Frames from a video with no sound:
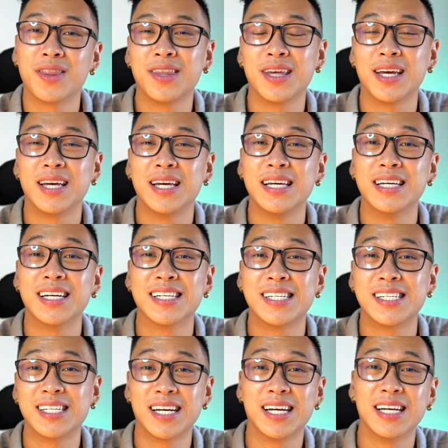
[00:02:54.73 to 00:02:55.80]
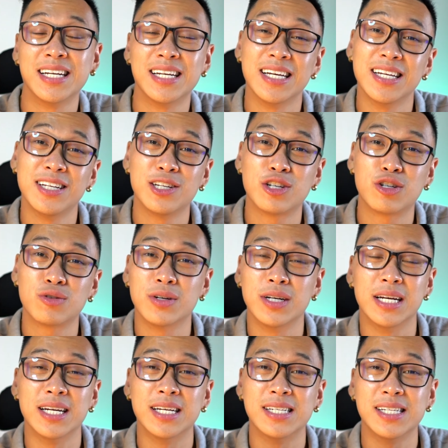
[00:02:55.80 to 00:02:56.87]
think he has set in the
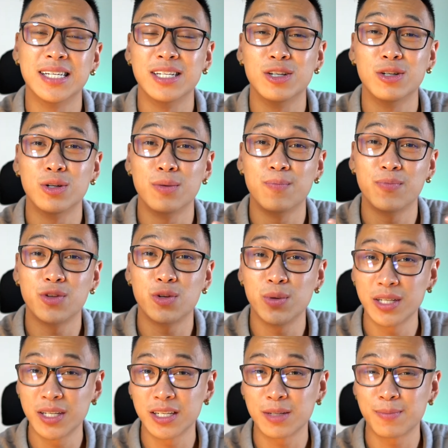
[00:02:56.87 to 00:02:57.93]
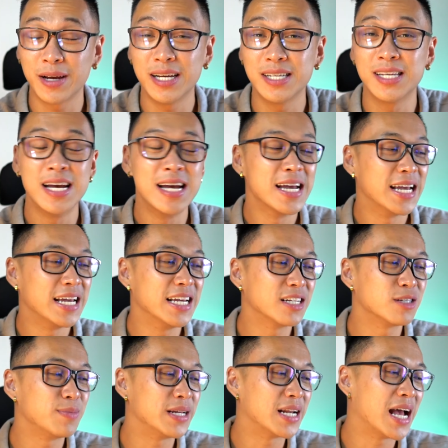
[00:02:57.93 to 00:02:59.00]
industry is in Twitter space. He has
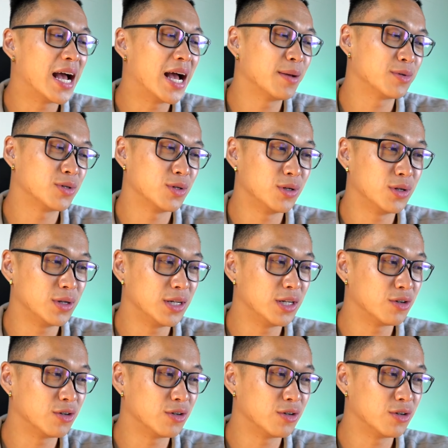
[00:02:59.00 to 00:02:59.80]
been absolutely